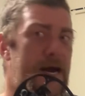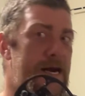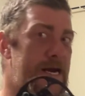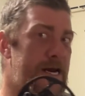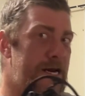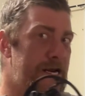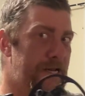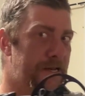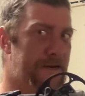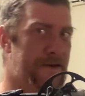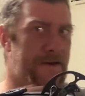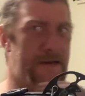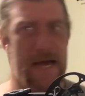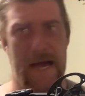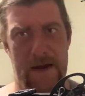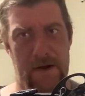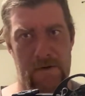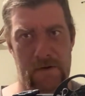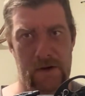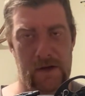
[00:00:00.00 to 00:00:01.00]
it is
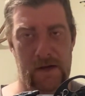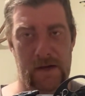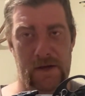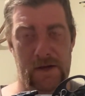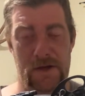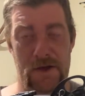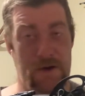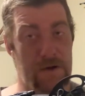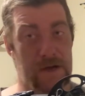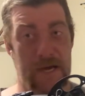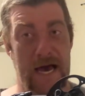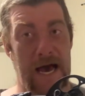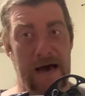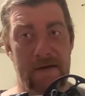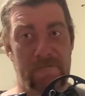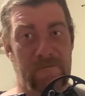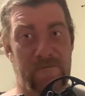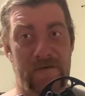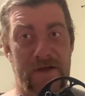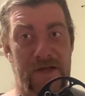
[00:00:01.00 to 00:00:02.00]
dead. You
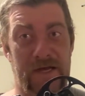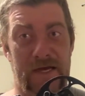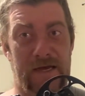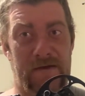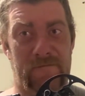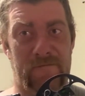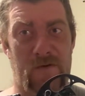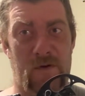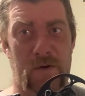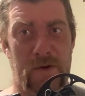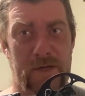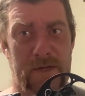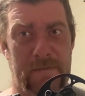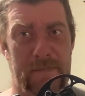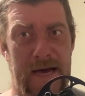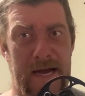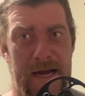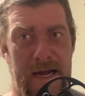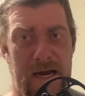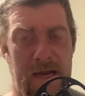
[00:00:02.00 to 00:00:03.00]
can't physically force it
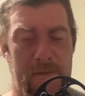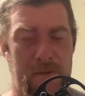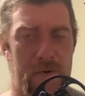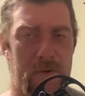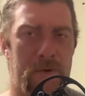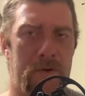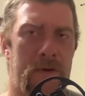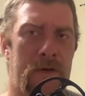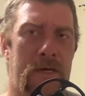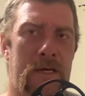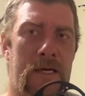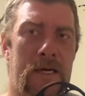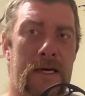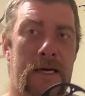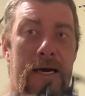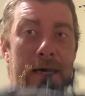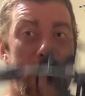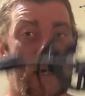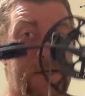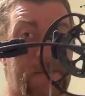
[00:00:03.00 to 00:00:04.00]
back anymore.
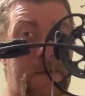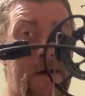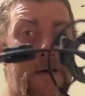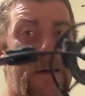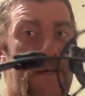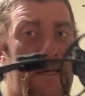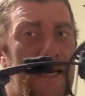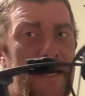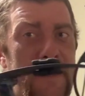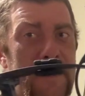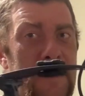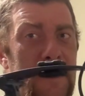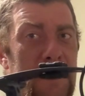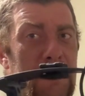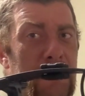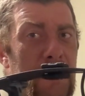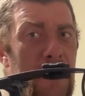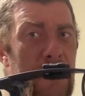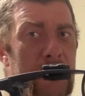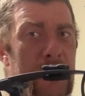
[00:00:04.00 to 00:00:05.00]
And this bow is set at
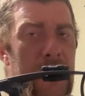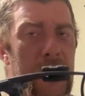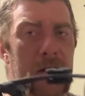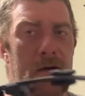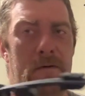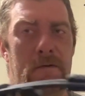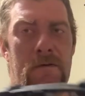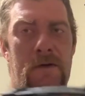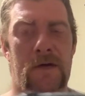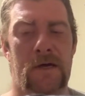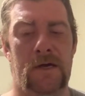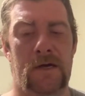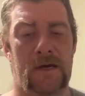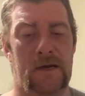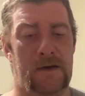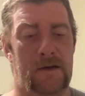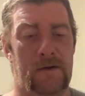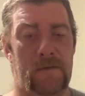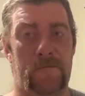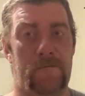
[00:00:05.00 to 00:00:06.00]
65 pound,
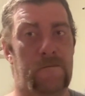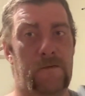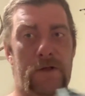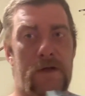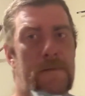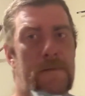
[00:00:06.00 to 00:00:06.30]
fully